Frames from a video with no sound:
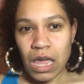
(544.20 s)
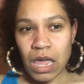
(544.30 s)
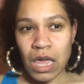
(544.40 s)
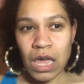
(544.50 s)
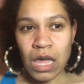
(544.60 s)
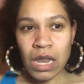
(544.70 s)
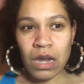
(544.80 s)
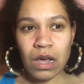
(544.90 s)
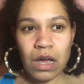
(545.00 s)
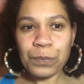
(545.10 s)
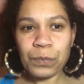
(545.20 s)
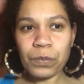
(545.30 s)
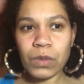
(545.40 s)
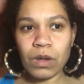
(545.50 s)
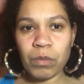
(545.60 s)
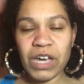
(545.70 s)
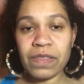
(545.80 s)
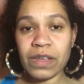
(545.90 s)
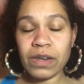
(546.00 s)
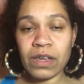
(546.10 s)
And my
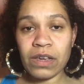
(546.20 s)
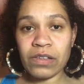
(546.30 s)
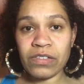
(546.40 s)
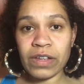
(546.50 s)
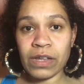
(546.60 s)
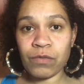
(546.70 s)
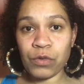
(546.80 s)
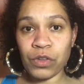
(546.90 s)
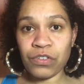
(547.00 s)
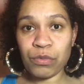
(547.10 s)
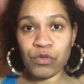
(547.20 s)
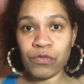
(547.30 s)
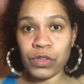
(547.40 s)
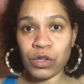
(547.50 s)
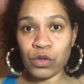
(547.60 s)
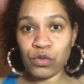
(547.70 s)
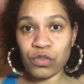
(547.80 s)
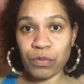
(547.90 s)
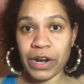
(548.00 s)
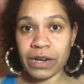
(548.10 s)
thing is that for this movie they
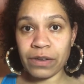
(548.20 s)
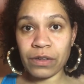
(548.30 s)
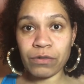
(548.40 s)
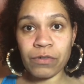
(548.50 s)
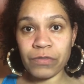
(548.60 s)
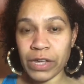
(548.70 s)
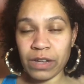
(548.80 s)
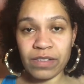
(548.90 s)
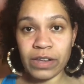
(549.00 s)
use practical effects,